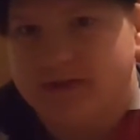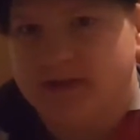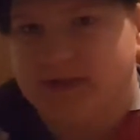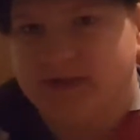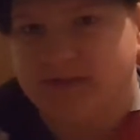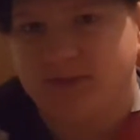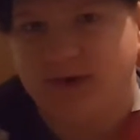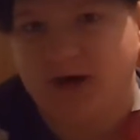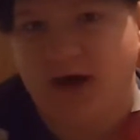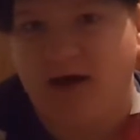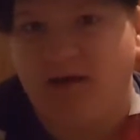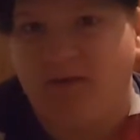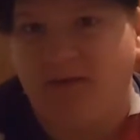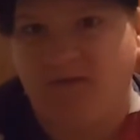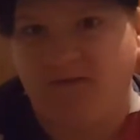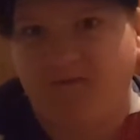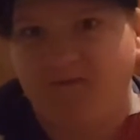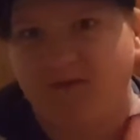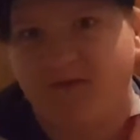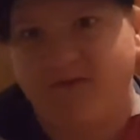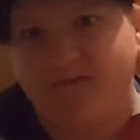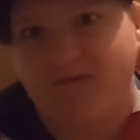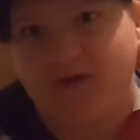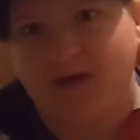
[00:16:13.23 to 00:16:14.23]
It's probably gonna be
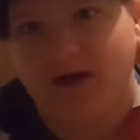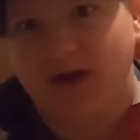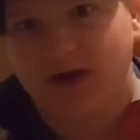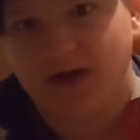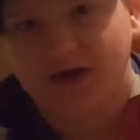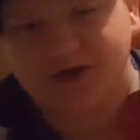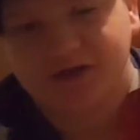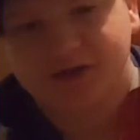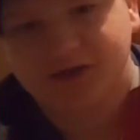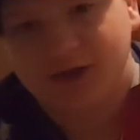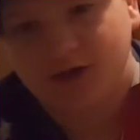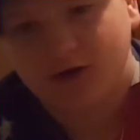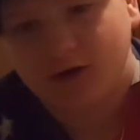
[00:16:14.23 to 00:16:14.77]
fifty next